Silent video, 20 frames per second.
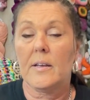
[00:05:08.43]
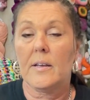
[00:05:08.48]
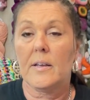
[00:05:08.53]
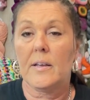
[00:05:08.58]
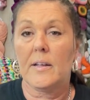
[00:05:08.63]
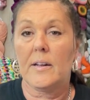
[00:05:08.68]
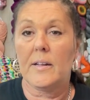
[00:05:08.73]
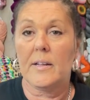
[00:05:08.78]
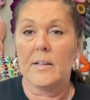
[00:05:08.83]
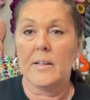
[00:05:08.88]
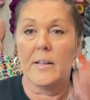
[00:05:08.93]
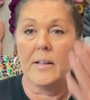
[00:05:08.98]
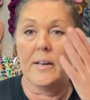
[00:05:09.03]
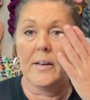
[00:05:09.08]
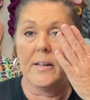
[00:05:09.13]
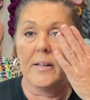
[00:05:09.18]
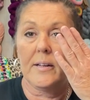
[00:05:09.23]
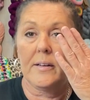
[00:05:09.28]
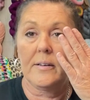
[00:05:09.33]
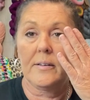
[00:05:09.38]
And it, and
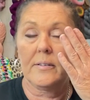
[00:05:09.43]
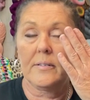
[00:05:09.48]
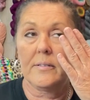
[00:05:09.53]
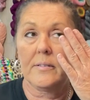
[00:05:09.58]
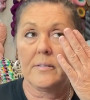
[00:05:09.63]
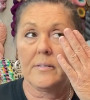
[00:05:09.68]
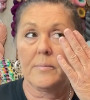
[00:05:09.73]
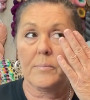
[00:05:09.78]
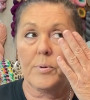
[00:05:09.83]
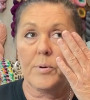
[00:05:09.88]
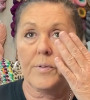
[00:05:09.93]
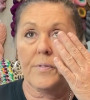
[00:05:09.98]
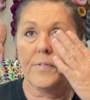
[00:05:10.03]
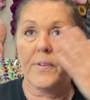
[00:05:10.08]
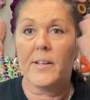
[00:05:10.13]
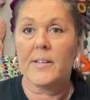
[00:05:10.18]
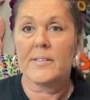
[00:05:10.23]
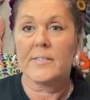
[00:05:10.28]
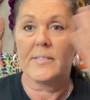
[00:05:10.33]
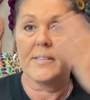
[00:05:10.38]
it
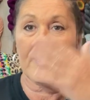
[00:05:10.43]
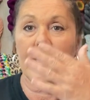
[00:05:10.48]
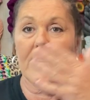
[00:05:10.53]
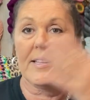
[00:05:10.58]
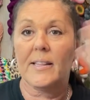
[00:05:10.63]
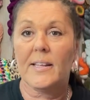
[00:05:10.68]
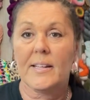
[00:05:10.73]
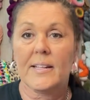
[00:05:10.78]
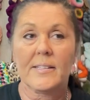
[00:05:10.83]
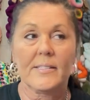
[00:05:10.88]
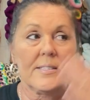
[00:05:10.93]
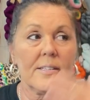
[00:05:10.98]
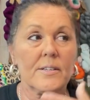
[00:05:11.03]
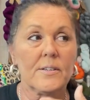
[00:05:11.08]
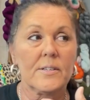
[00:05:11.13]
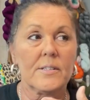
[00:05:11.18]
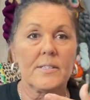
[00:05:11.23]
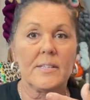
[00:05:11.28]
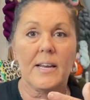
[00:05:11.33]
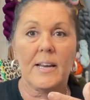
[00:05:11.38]
prevents anything that's
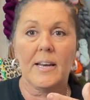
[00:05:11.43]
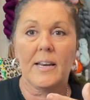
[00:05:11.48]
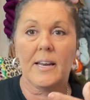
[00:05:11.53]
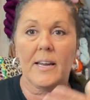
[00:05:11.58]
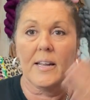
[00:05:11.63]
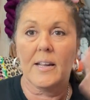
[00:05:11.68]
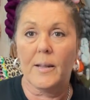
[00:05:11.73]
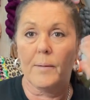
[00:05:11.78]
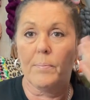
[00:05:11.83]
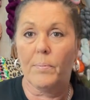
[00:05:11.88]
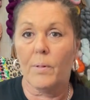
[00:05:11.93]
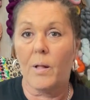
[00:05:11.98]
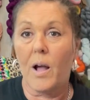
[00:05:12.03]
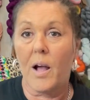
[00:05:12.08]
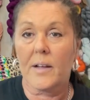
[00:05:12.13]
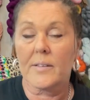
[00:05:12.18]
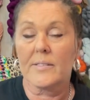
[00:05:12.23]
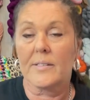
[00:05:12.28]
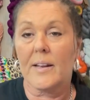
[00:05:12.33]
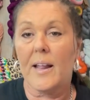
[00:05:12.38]
irritating it. It
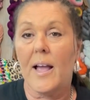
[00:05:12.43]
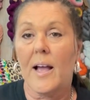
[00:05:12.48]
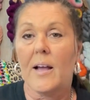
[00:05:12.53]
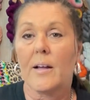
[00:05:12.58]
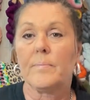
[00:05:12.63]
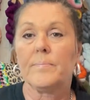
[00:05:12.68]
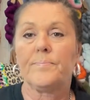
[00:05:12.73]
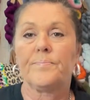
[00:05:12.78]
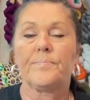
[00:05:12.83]
blocks it out.